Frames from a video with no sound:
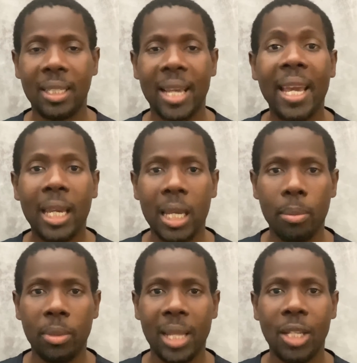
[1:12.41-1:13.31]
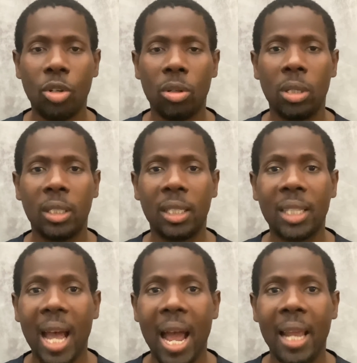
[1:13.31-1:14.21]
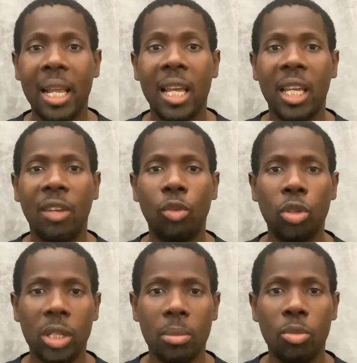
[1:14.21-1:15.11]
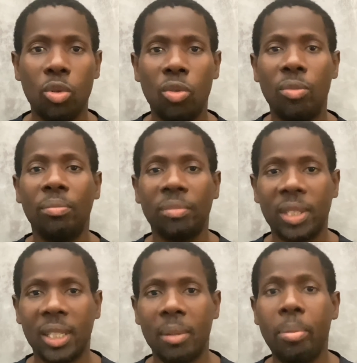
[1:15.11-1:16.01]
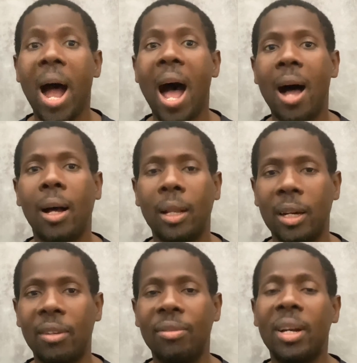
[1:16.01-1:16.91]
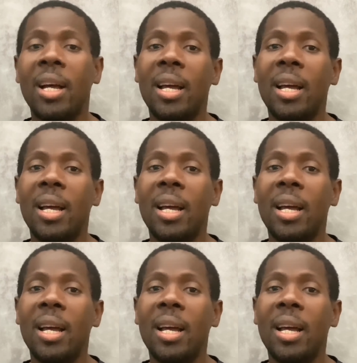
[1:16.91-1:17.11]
gatekeepers, that's gonna decide if you should move to the pile of